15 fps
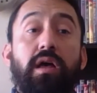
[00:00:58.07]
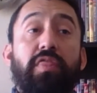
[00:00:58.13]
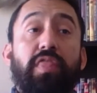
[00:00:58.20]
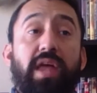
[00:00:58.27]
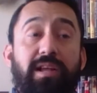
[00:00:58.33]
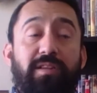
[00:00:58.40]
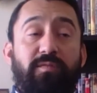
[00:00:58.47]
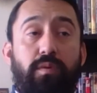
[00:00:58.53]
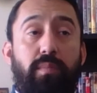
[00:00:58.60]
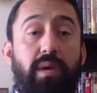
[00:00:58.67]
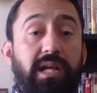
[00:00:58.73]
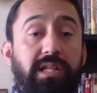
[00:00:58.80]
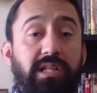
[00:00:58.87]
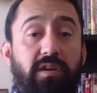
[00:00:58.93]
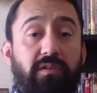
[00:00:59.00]
that for
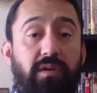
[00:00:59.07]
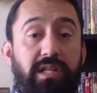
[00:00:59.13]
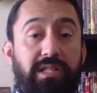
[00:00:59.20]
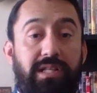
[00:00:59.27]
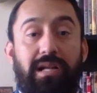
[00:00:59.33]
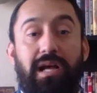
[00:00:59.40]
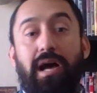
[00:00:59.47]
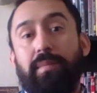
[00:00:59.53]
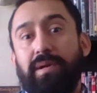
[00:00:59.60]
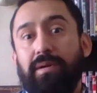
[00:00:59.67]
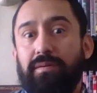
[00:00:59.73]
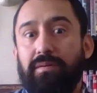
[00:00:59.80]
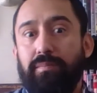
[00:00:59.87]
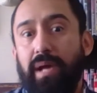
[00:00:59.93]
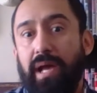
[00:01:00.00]
my generation, I'm an
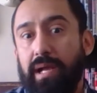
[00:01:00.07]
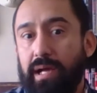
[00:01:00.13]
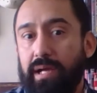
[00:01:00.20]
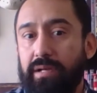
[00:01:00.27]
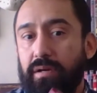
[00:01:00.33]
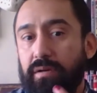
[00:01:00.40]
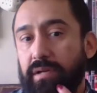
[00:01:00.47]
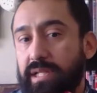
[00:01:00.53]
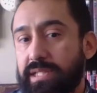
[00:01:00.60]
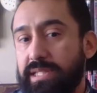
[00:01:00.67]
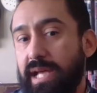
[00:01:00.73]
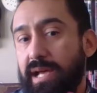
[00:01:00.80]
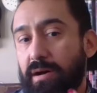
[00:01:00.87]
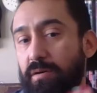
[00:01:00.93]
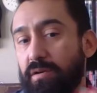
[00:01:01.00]
old man, I know, you could
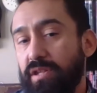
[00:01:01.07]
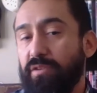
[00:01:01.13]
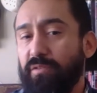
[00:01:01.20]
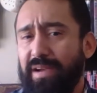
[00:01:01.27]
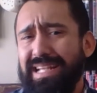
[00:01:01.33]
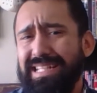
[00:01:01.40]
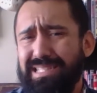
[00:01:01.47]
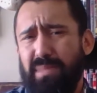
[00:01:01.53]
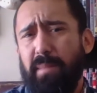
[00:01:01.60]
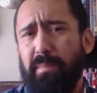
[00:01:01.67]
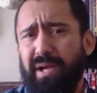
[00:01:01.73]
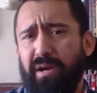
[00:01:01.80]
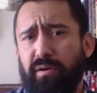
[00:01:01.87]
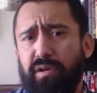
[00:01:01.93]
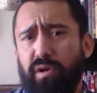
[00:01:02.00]
tell the grays in my
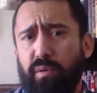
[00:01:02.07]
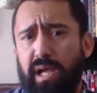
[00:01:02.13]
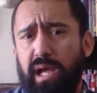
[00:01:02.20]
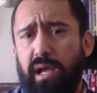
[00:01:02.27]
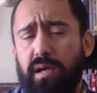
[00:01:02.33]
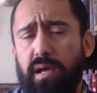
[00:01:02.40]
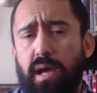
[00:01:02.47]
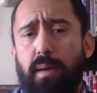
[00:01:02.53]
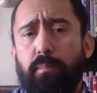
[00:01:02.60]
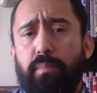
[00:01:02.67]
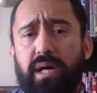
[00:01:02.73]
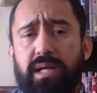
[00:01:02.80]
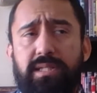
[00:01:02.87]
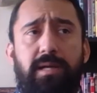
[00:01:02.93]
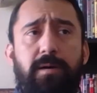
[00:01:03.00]
beard, okay?
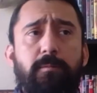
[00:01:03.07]
But